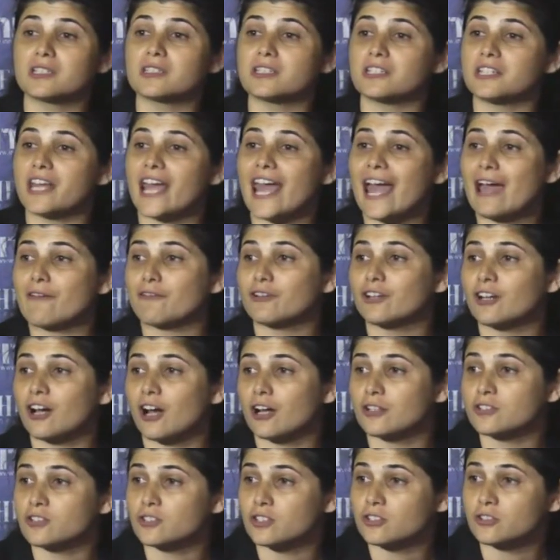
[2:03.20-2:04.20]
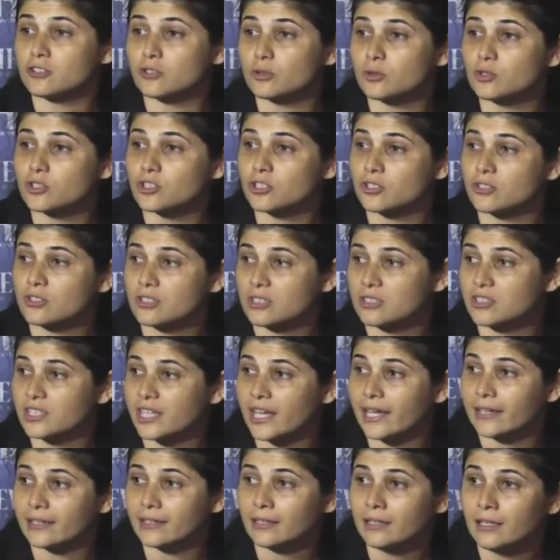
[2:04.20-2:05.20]
doesn't have a constitution
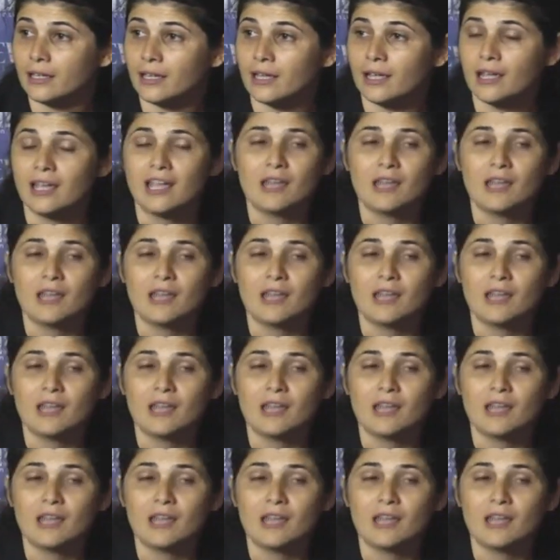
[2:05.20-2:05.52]
today.